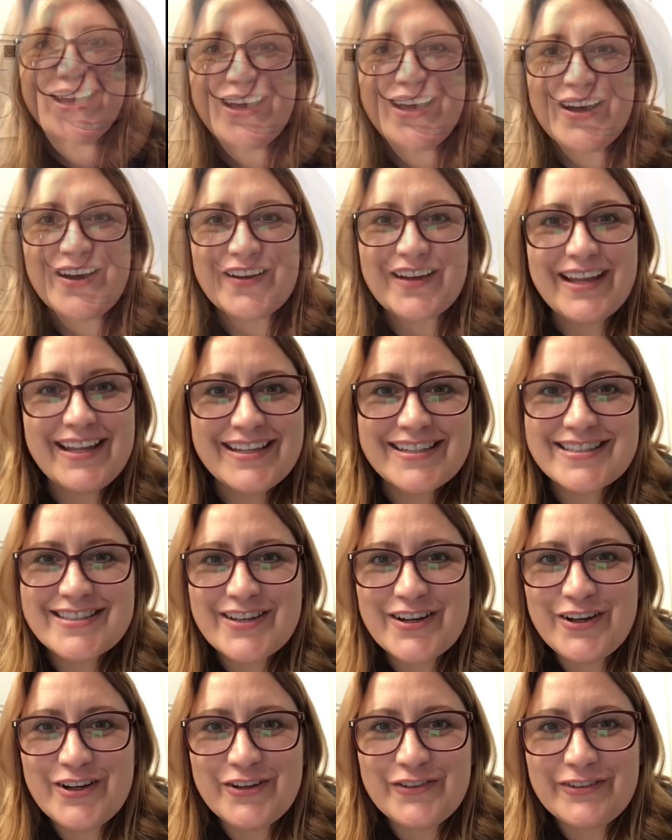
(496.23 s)
Okay, so
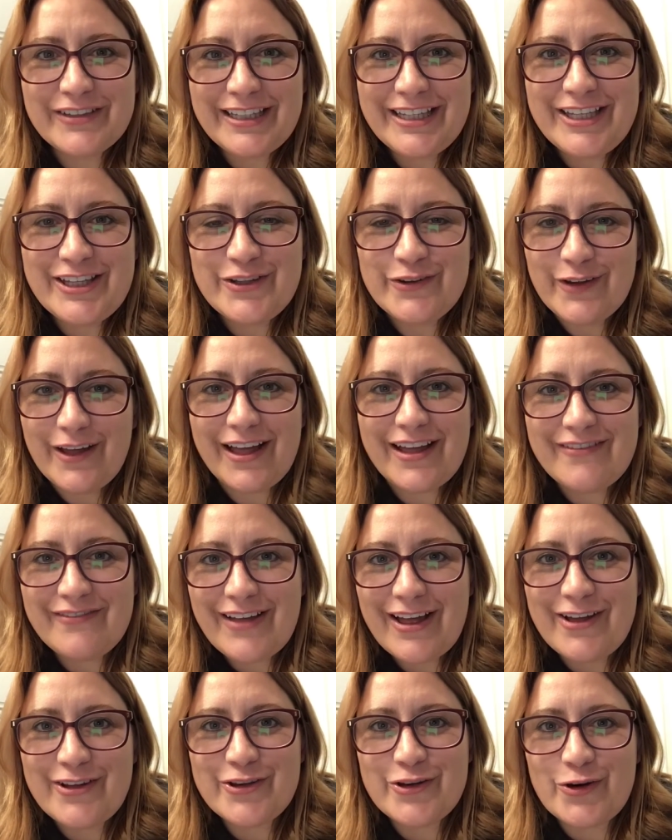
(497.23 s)
hopefully you have
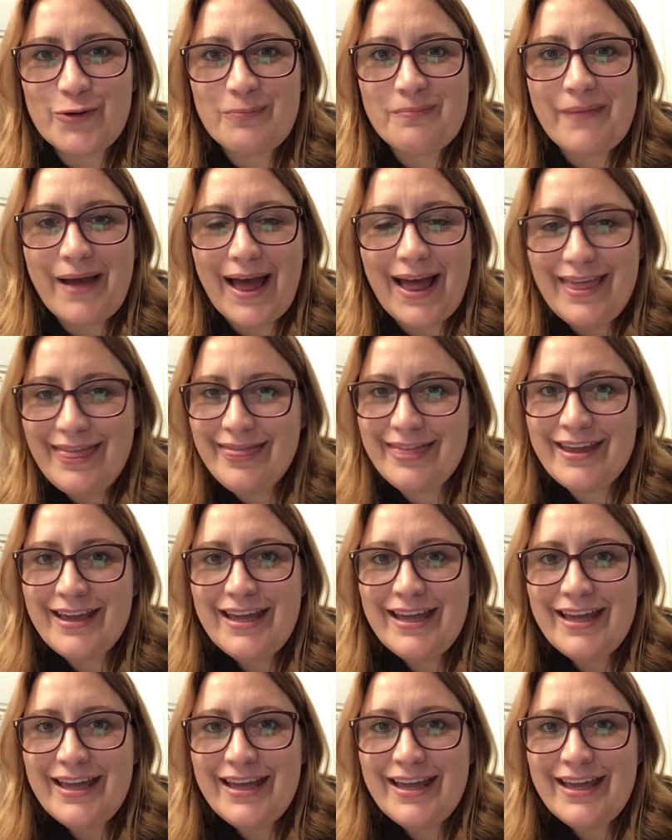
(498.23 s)
out your math,